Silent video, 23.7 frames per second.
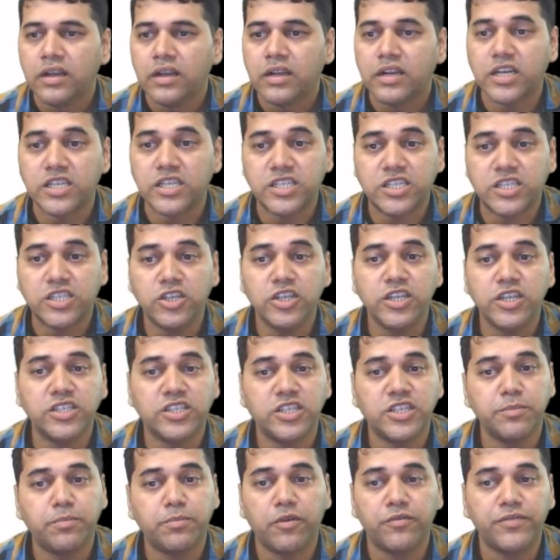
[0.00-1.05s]

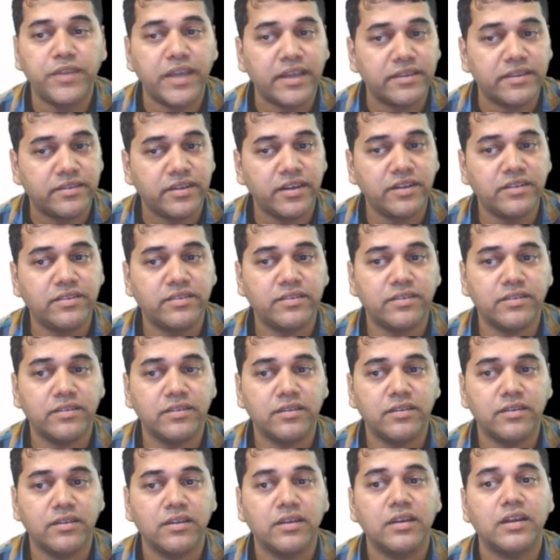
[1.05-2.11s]
Custodianship of the assets,
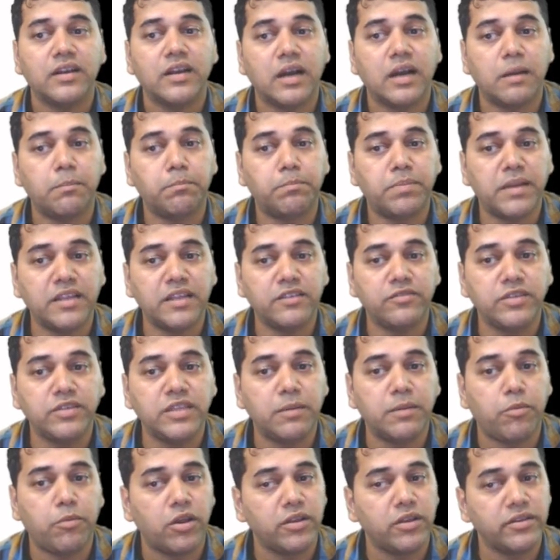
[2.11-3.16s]
compliance with
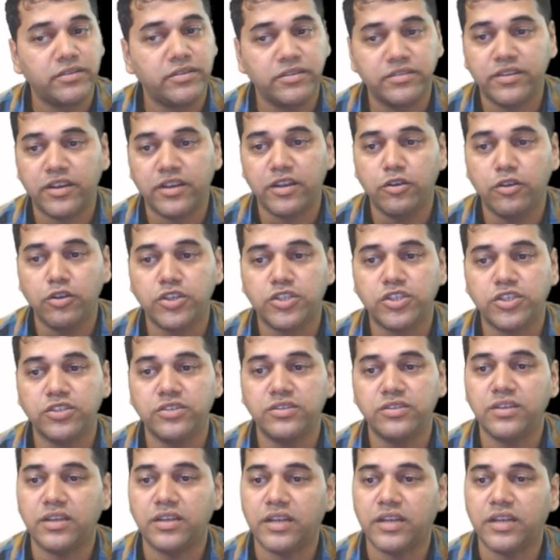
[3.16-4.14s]
the policies, regulations,